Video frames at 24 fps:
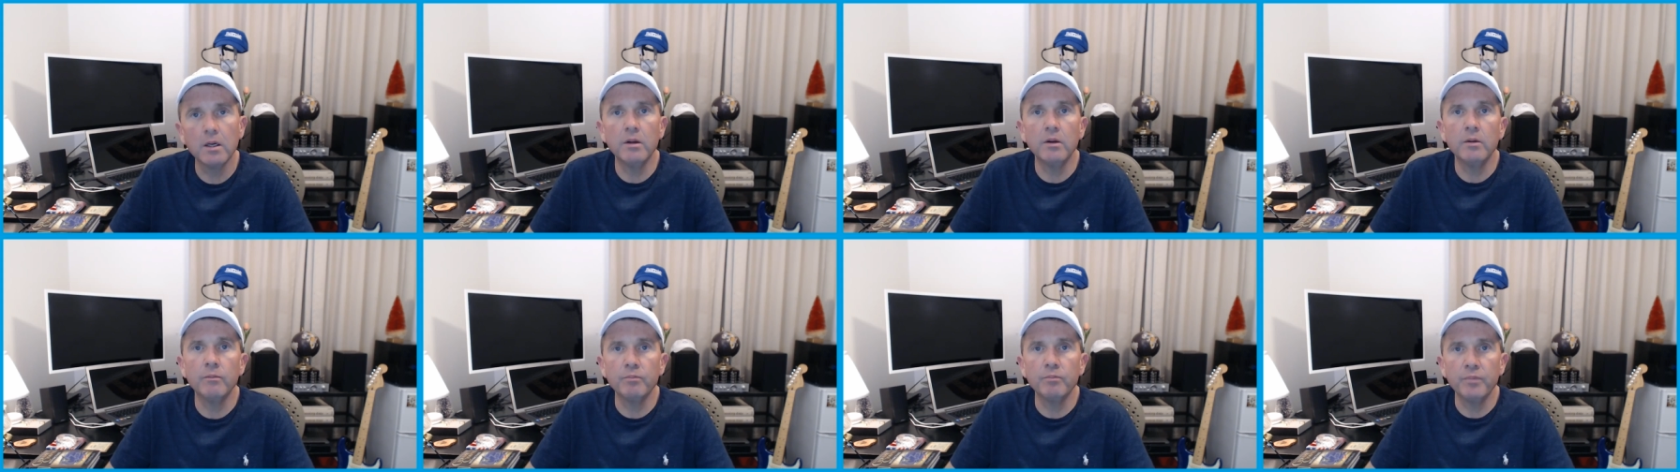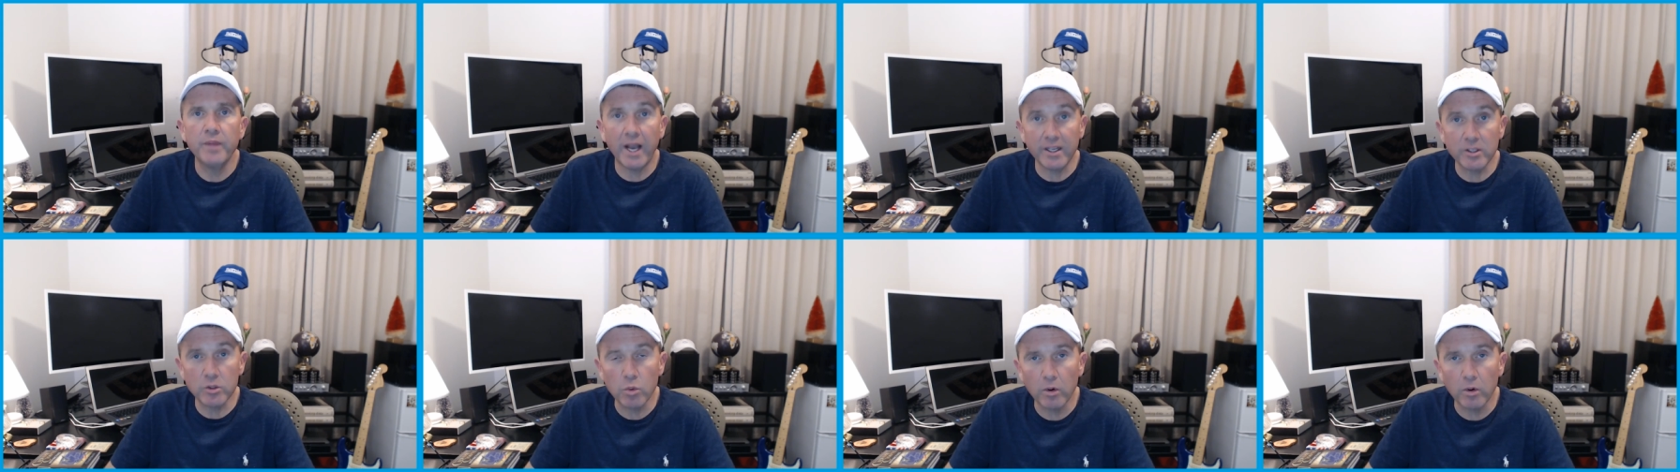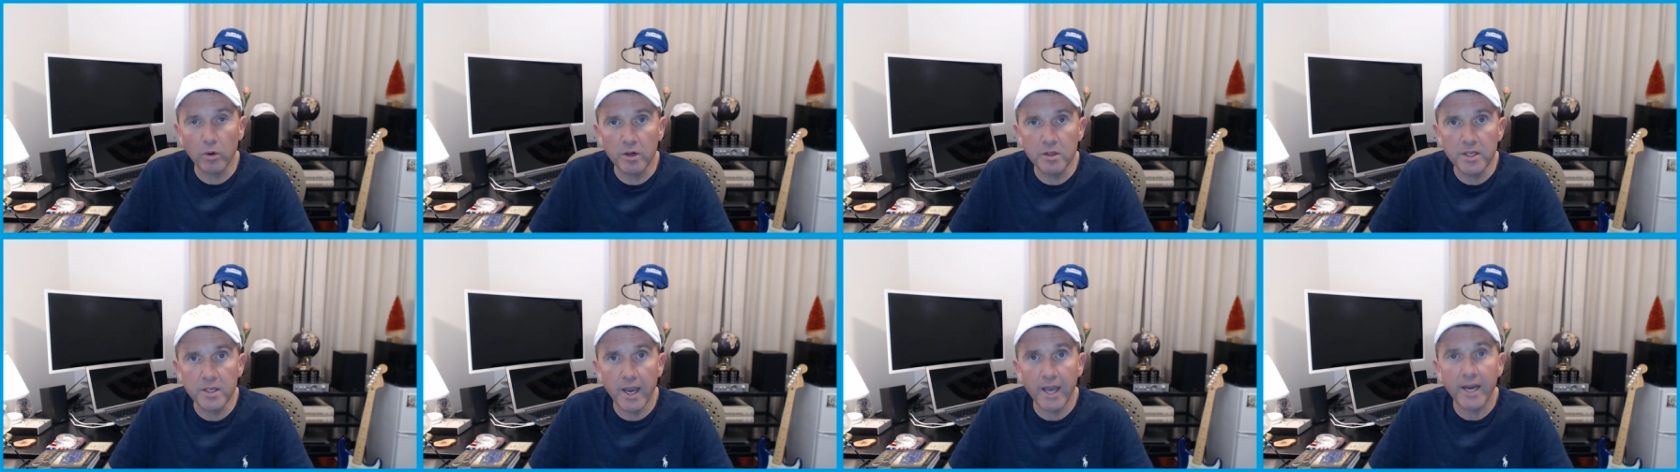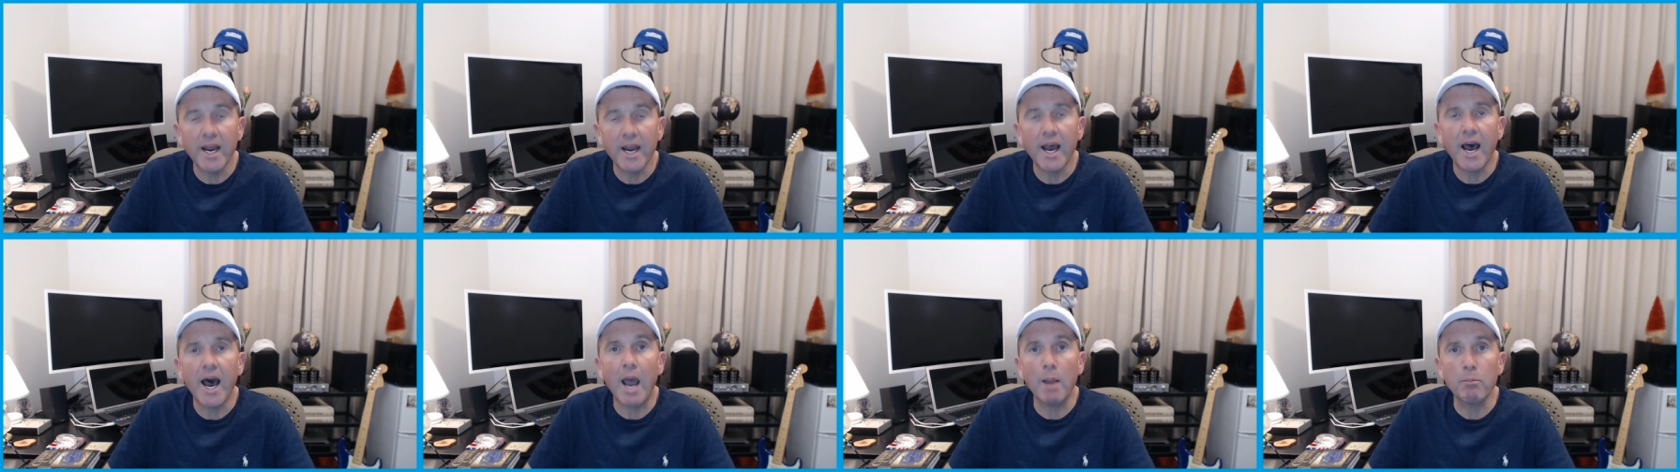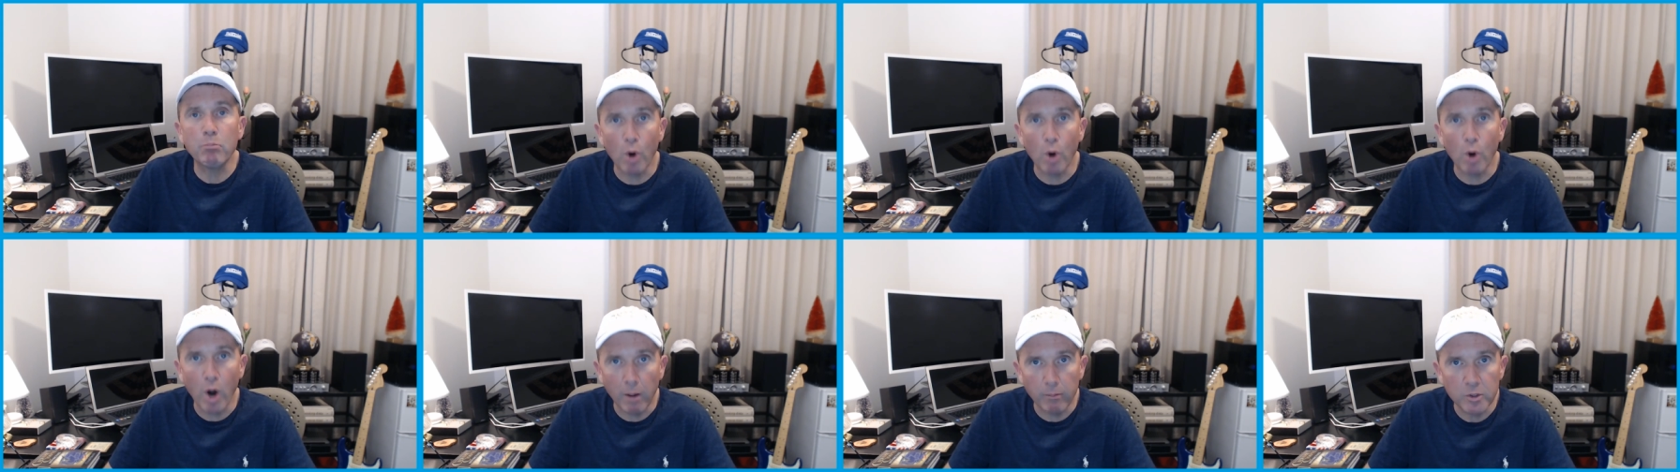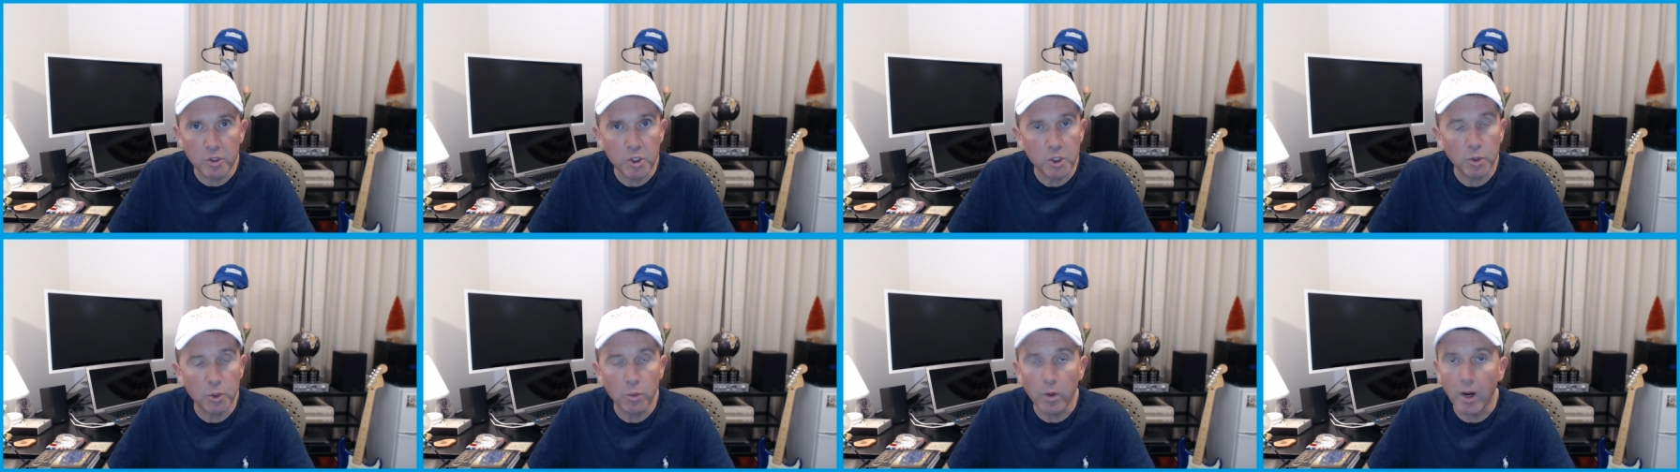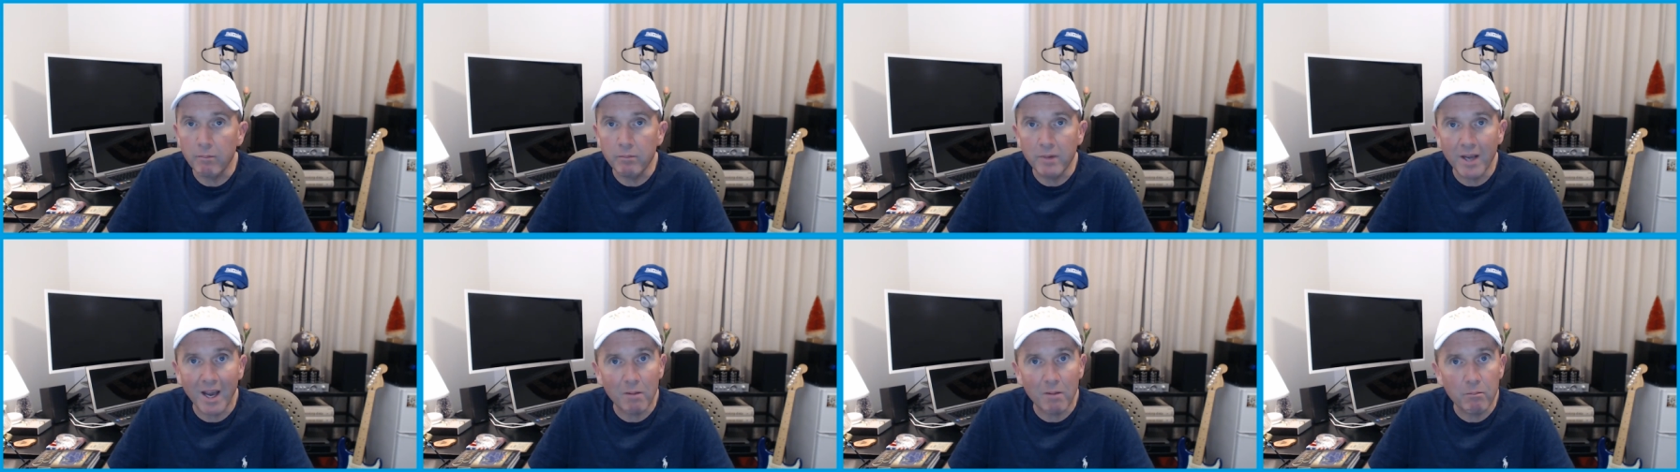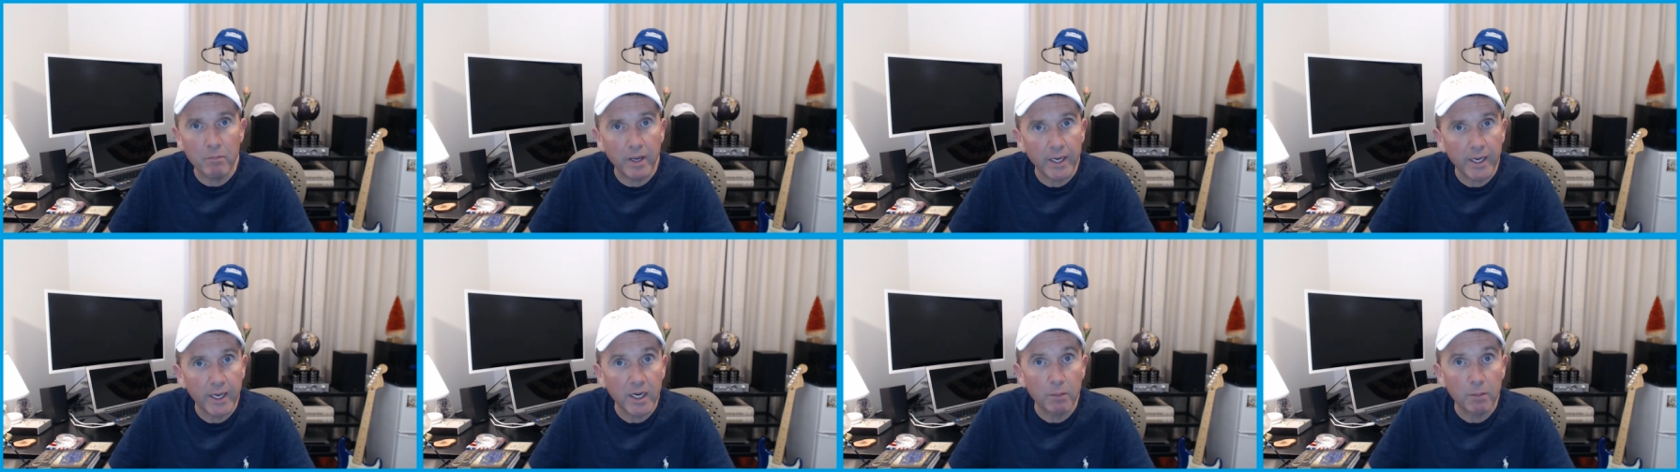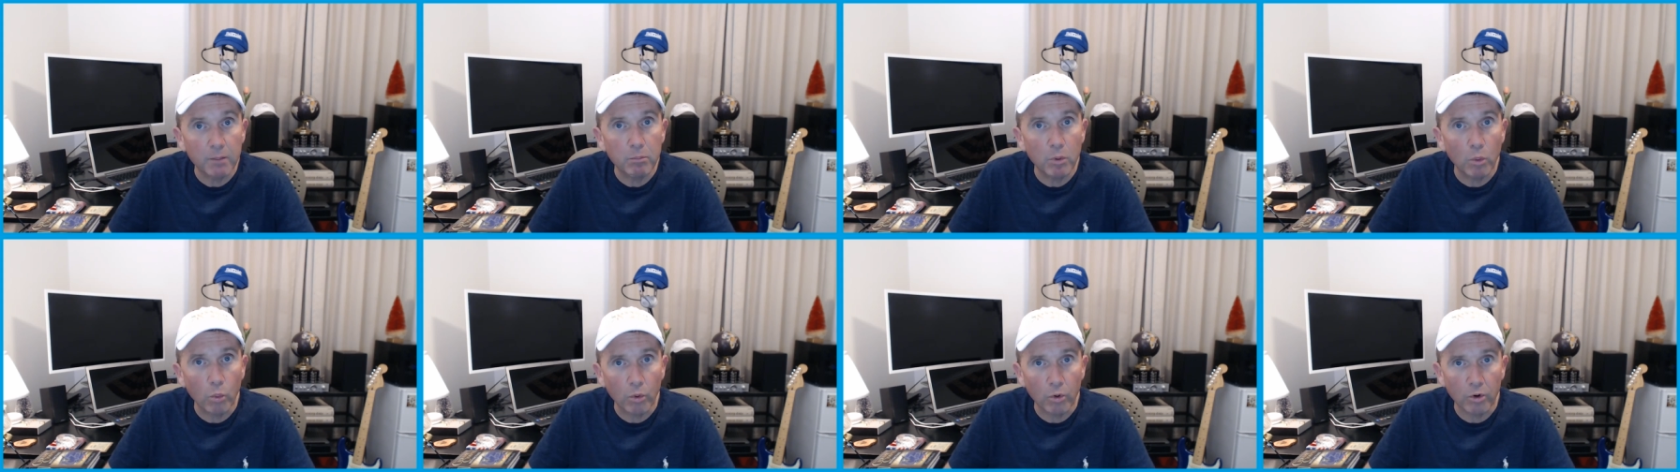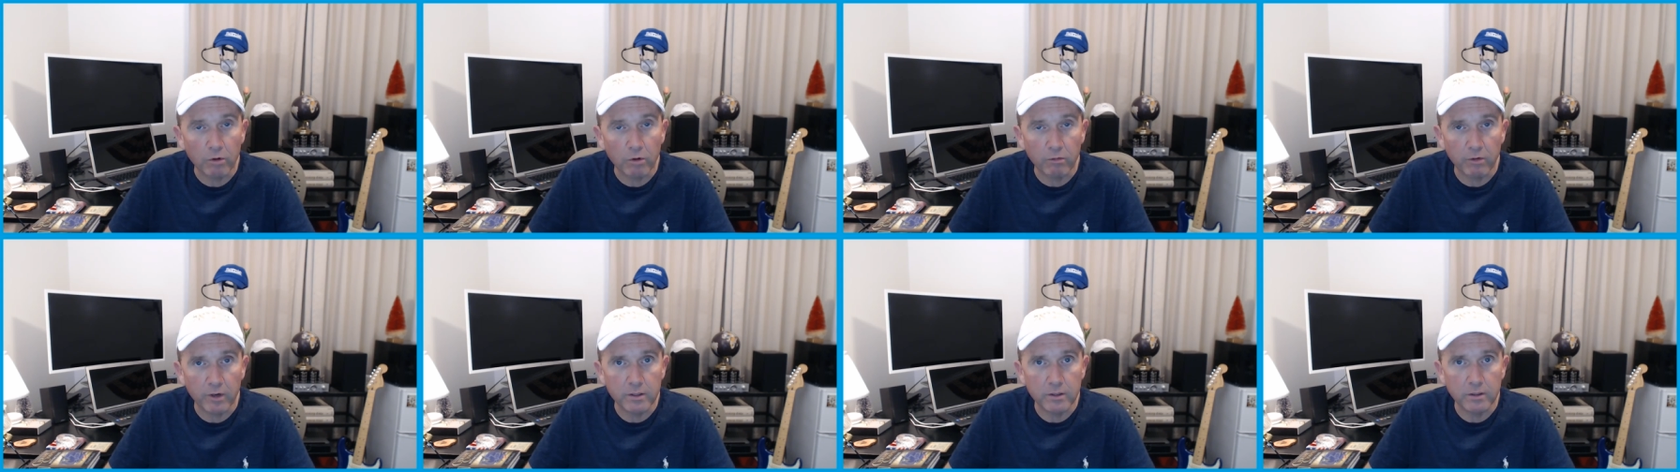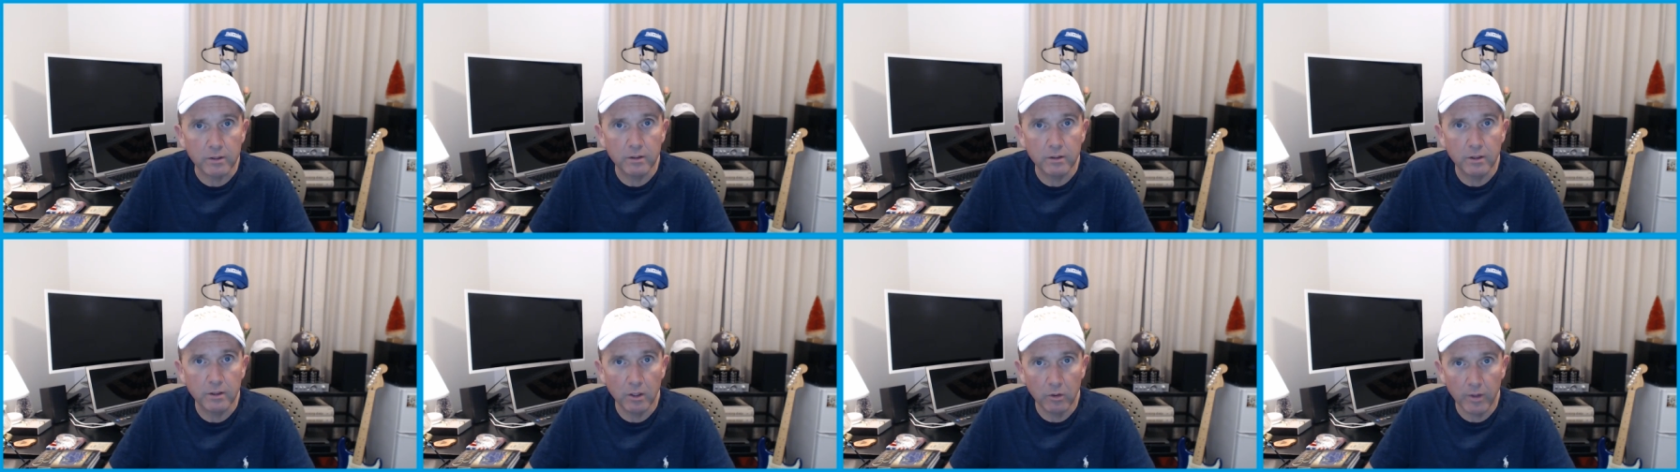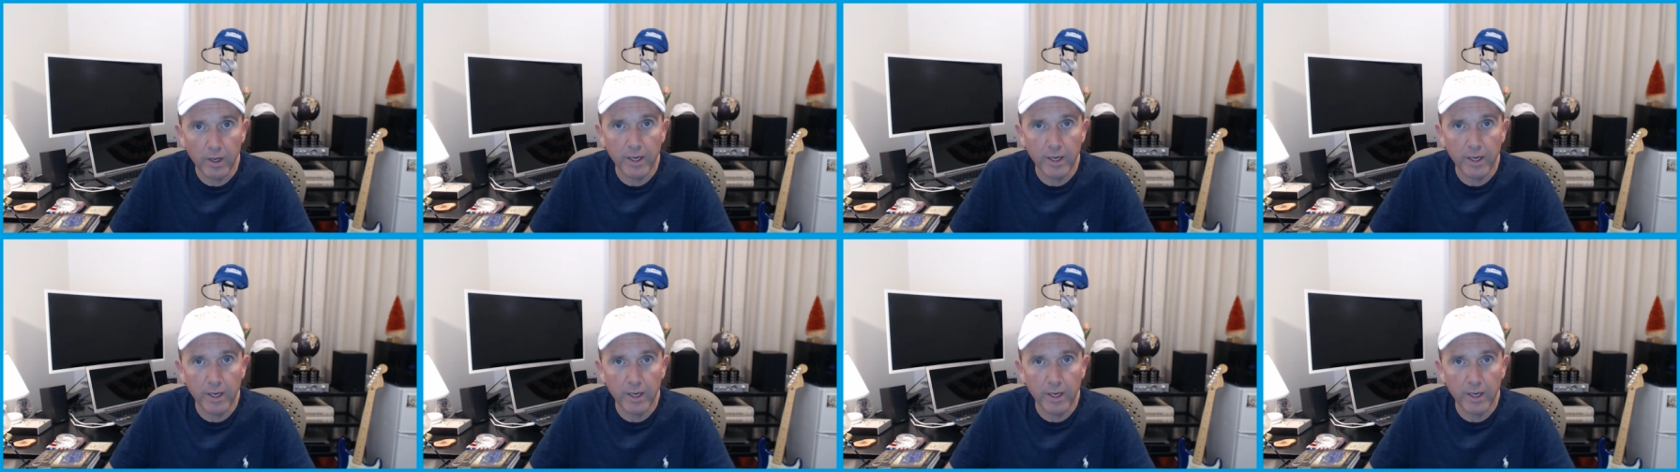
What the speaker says: That's where it's at. I promise you, I'm not making up a word of it, okay?